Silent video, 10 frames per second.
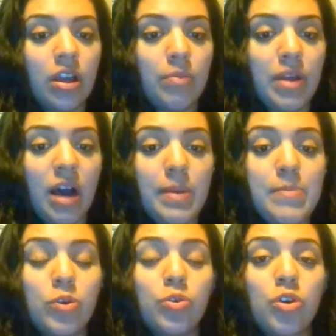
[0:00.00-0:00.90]
may help
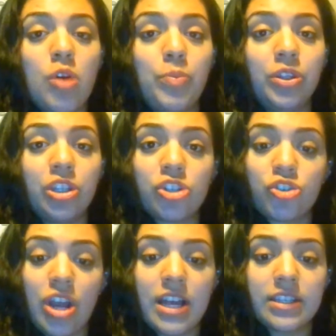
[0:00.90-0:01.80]
people cope with
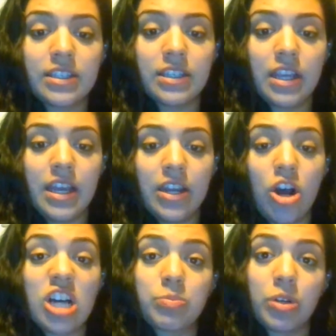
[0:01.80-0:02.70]
distress and
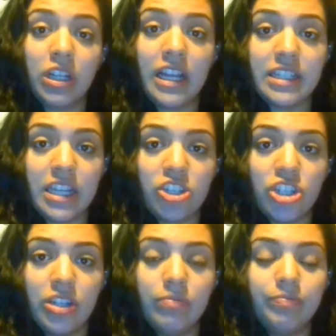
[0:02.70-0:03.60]

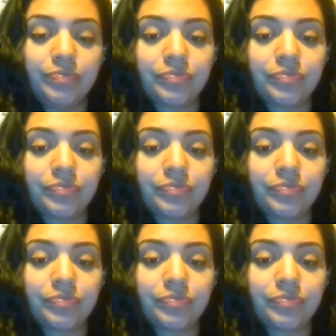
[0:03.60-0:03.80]
hospitalization.